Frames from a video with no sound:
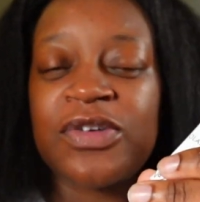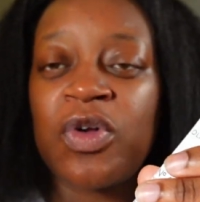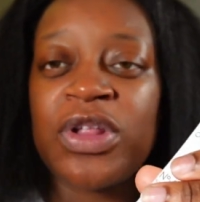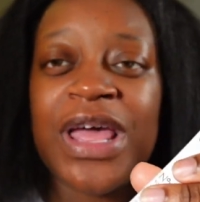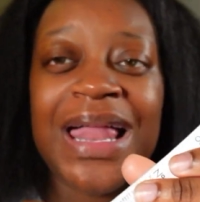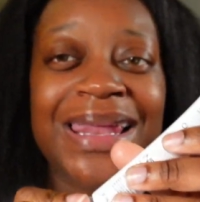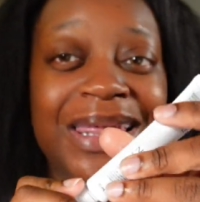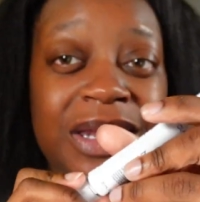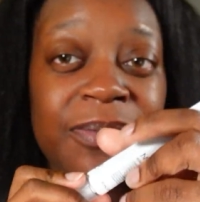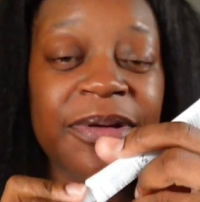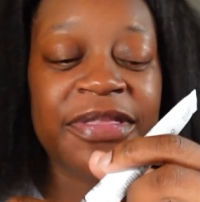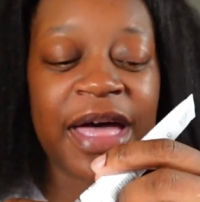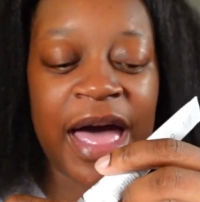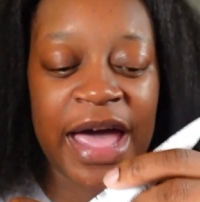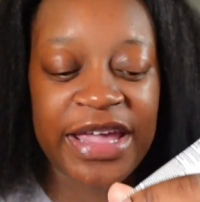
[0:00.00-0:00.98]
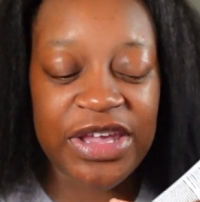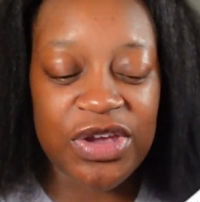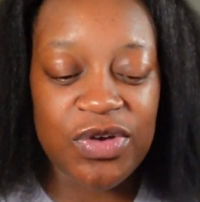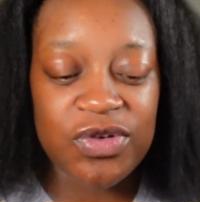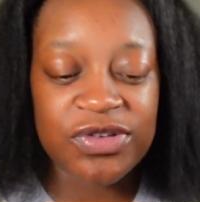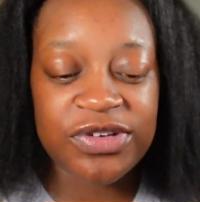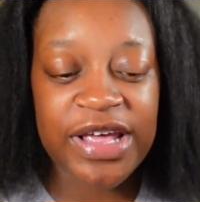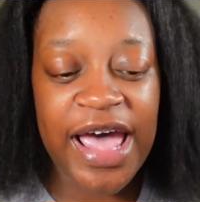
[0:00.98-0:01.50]
only a little bit that I
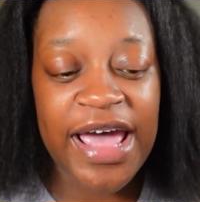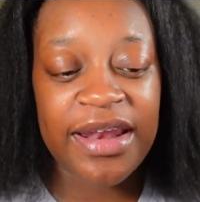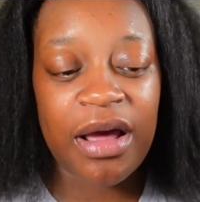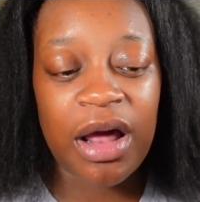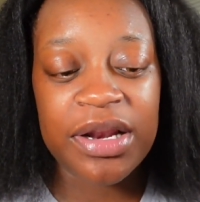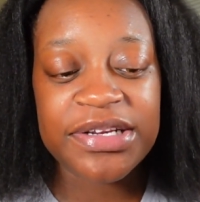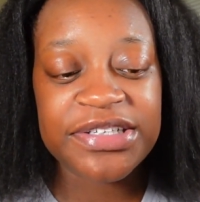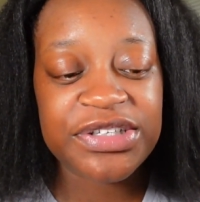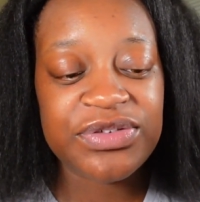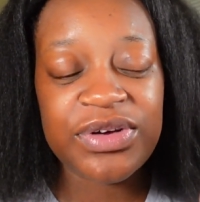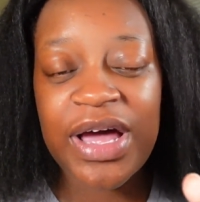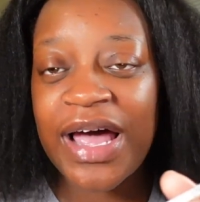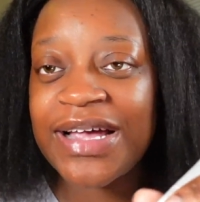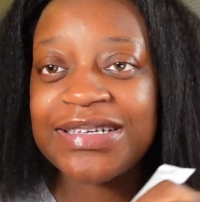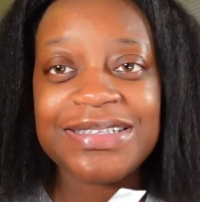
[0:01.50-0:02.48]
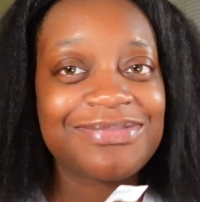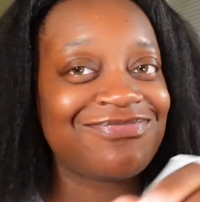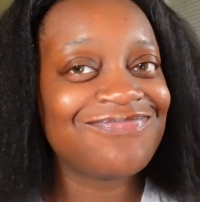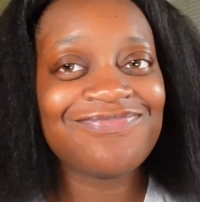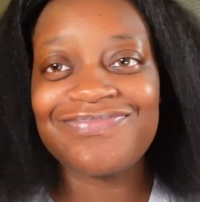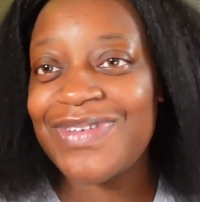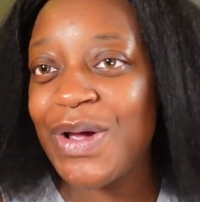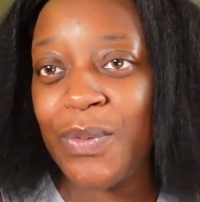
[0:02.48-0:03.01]
use, and honestly, you guys,
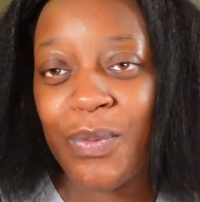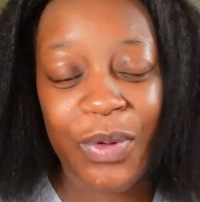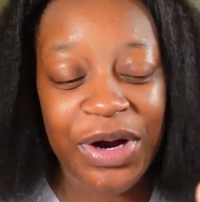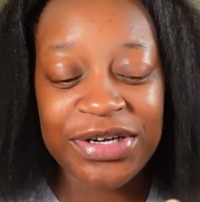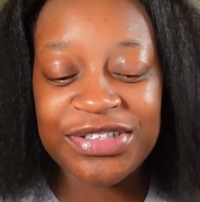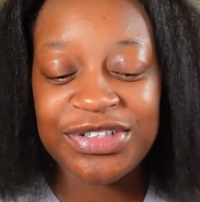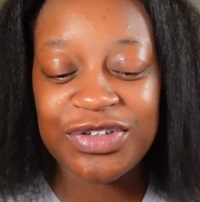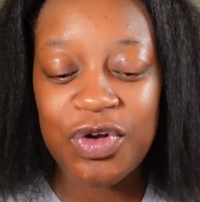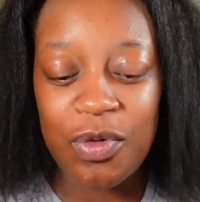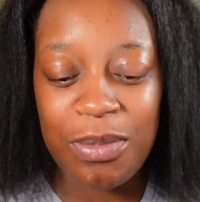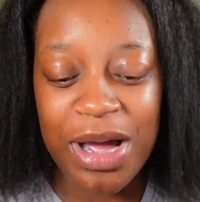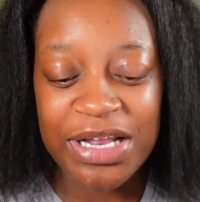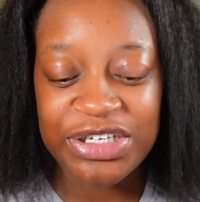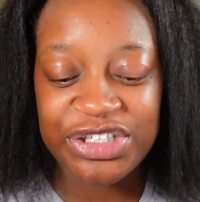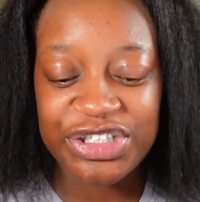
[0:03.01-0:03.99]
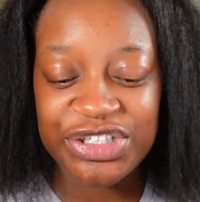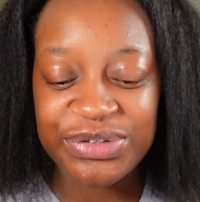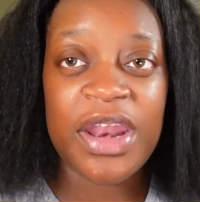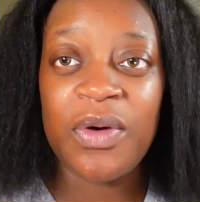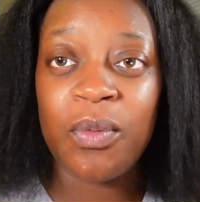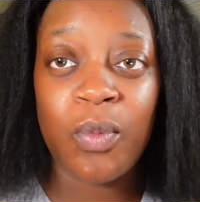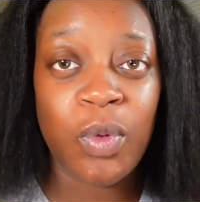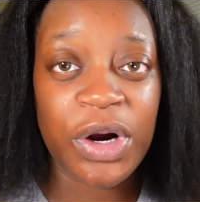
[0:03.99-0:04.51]
it works so much and
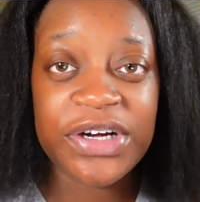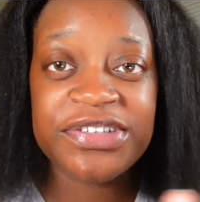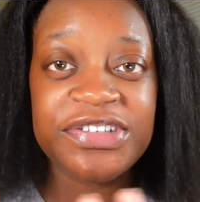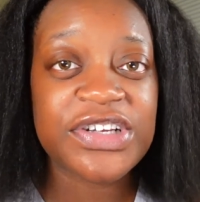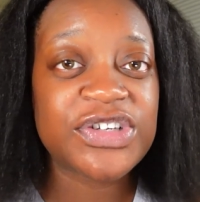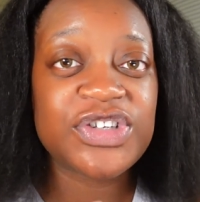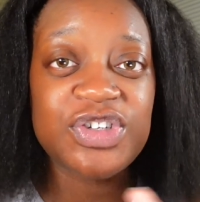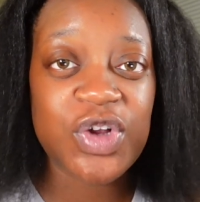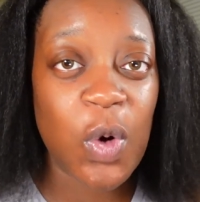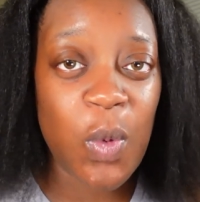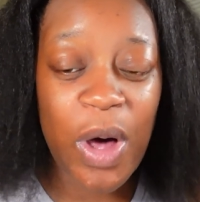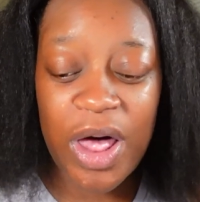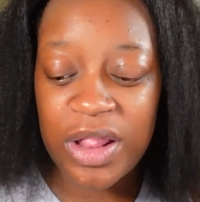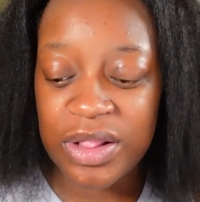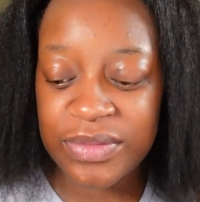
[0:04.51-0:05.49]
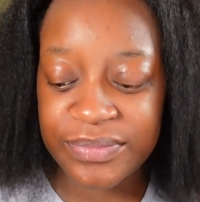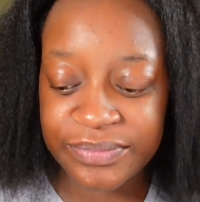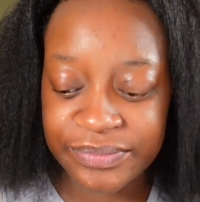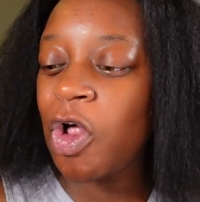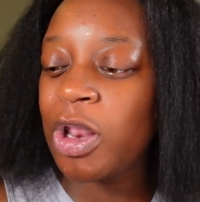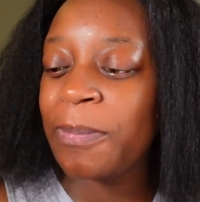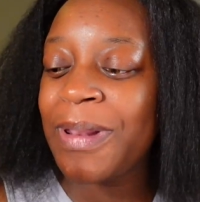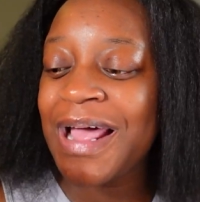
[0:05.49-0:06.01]
it works so well.
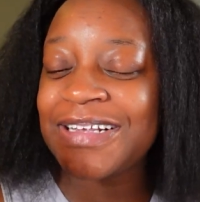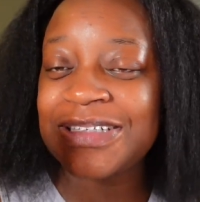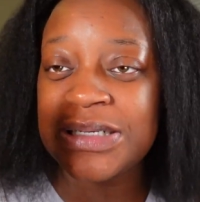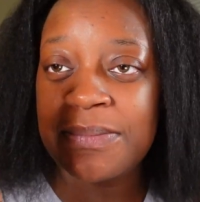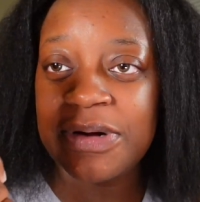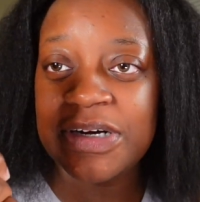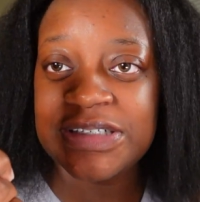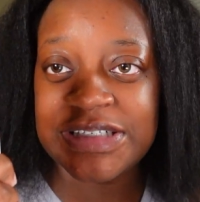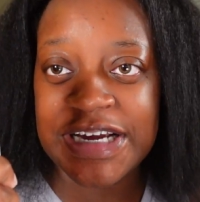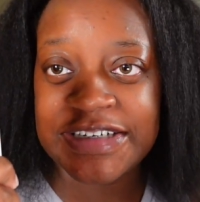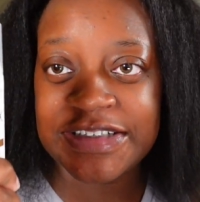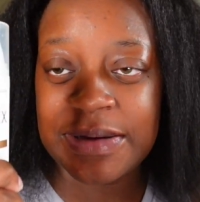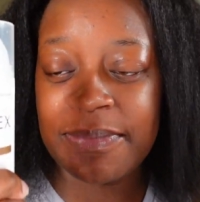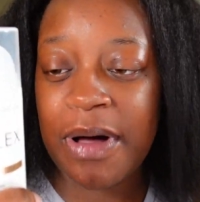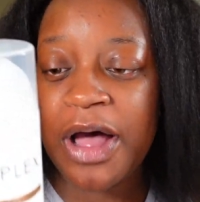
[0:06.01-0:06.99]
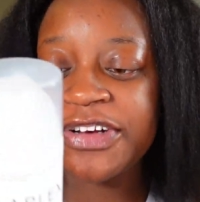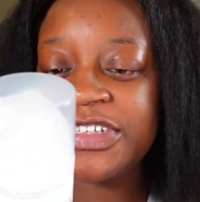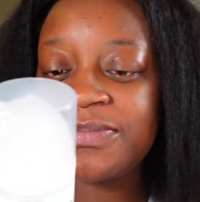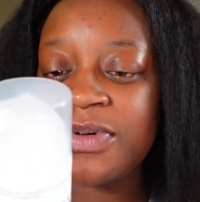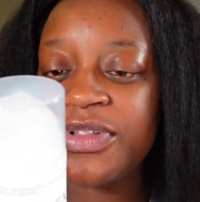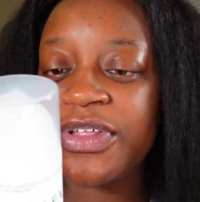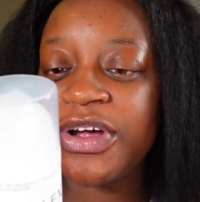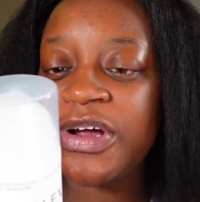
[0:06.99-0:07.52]
Olaplex number 6, the bond
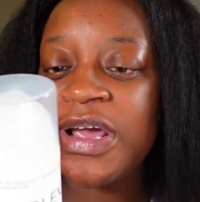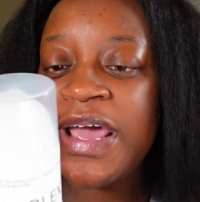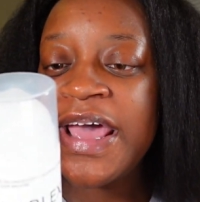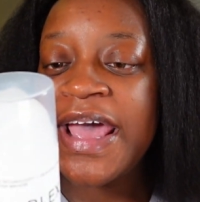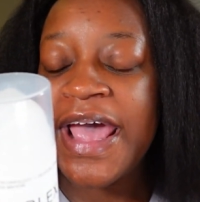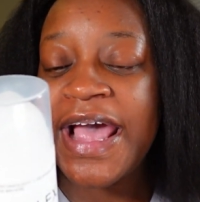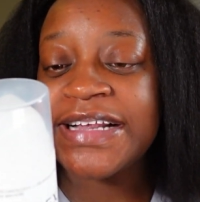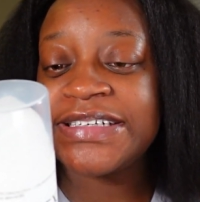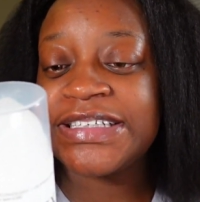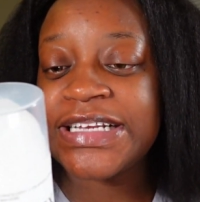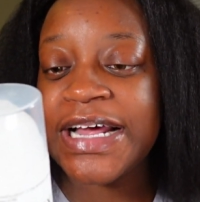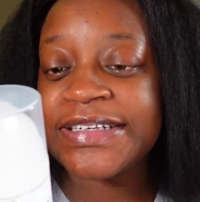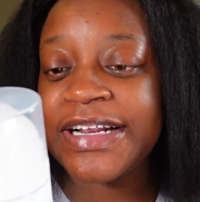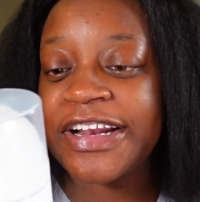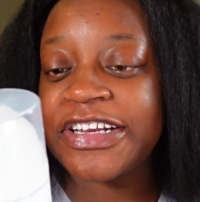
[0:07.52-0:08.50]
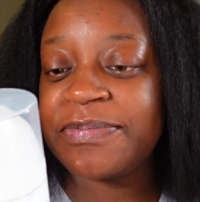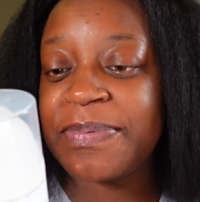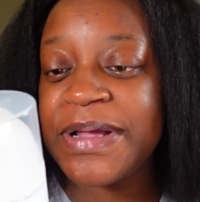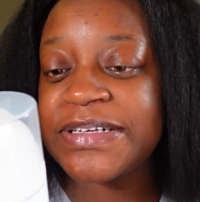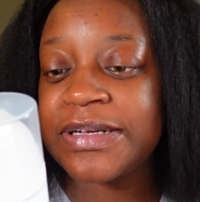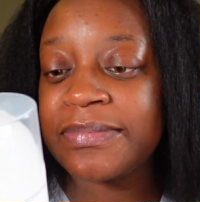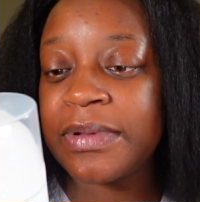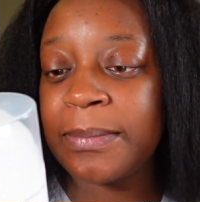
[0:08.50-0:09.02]
smoother. It says that it
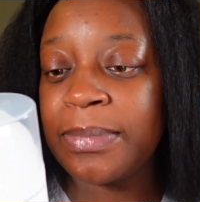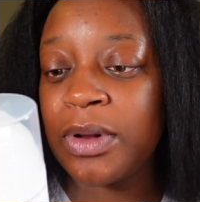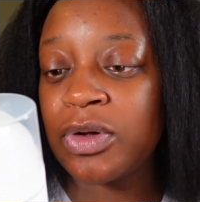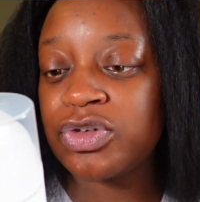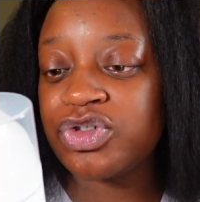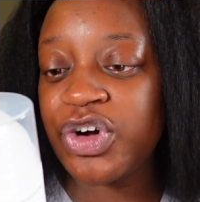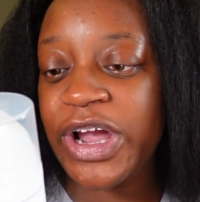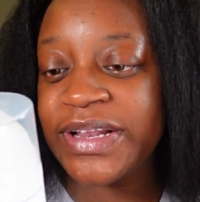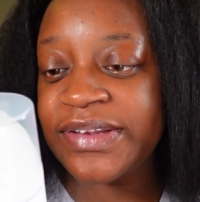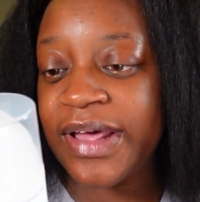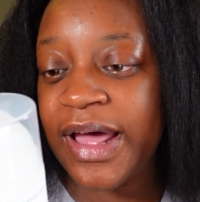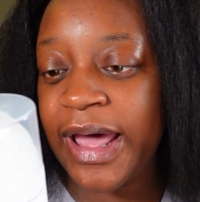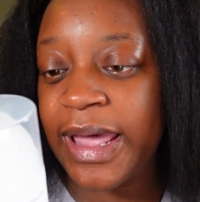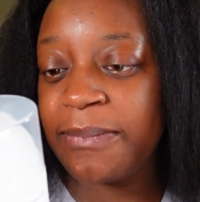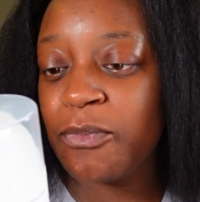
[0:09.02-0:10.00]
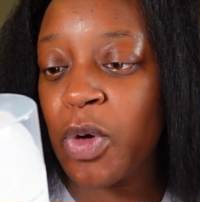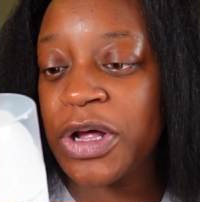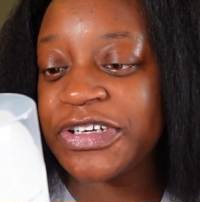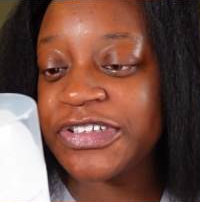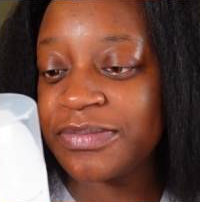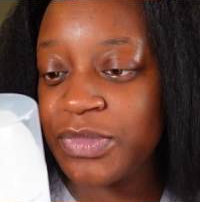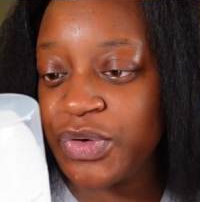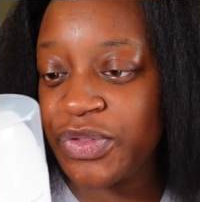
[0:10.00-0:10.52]
speeds up the blow dry time while
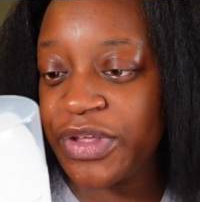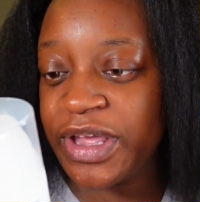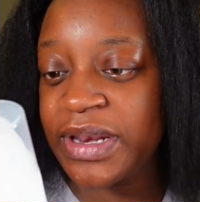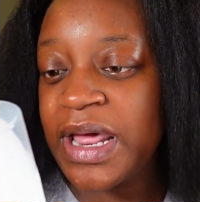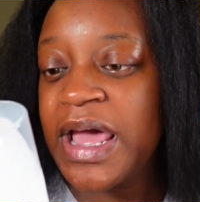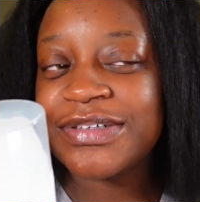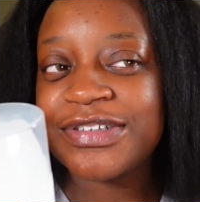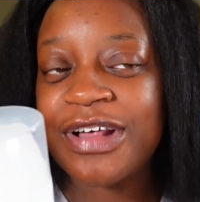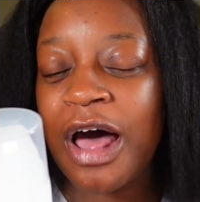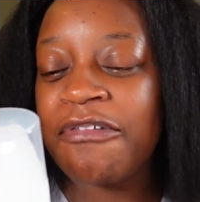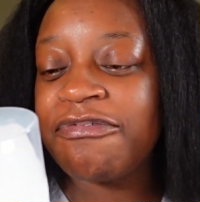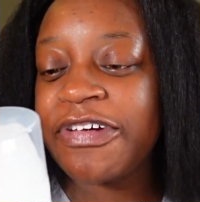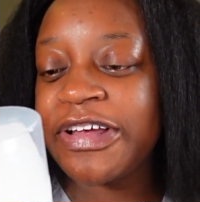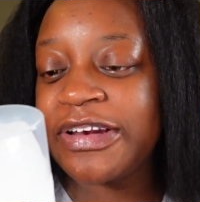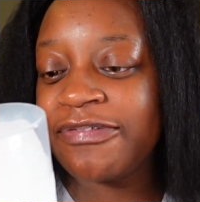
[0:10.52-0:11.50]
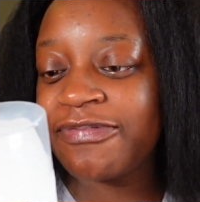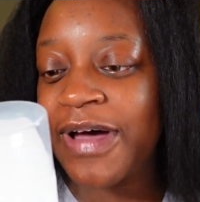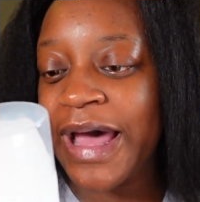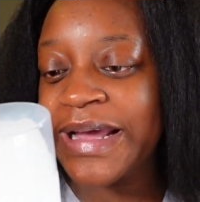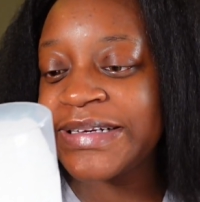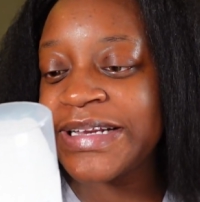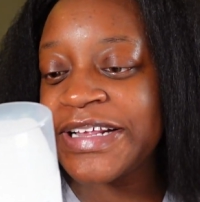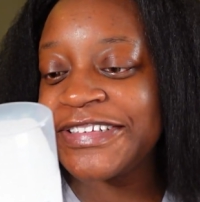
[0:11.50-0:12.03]
smoothing, softly
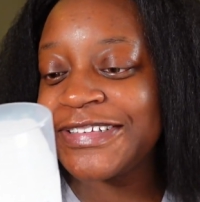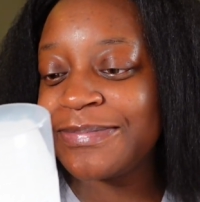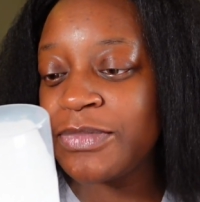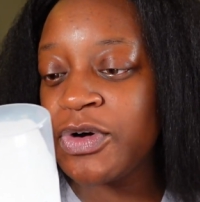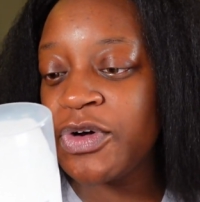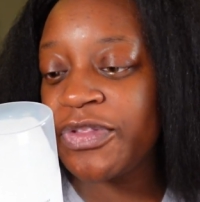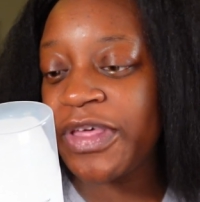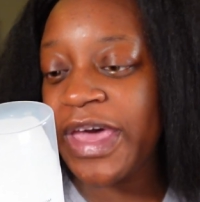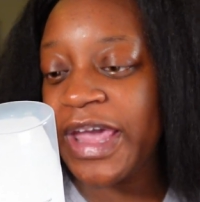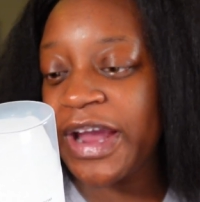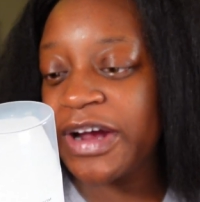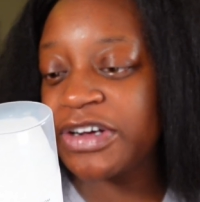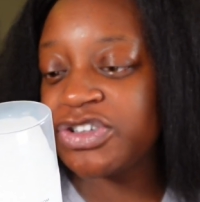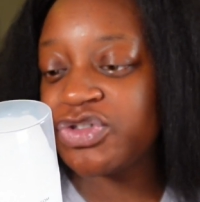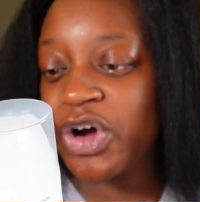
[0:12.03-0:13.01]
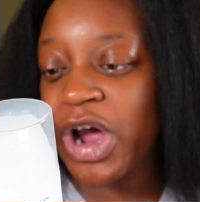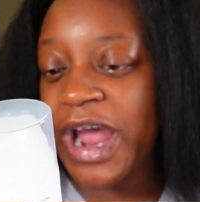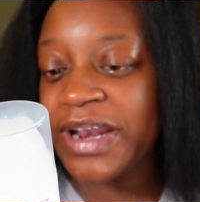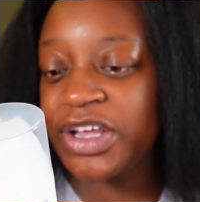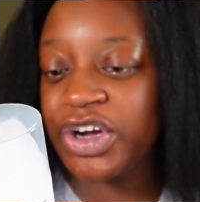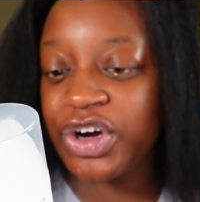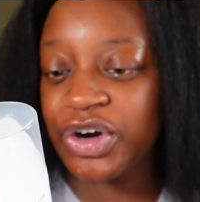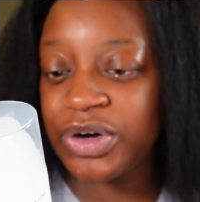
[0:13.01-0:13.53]
defines and smooths air
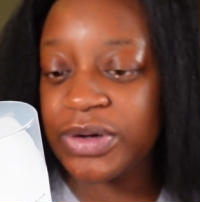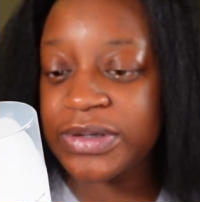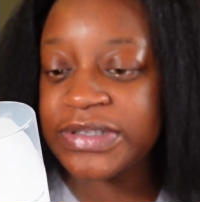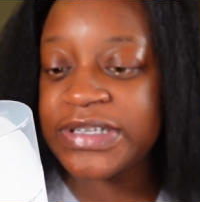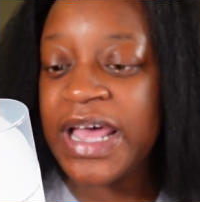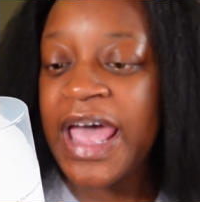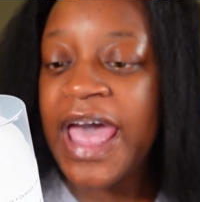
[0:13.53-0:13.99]
dried curls,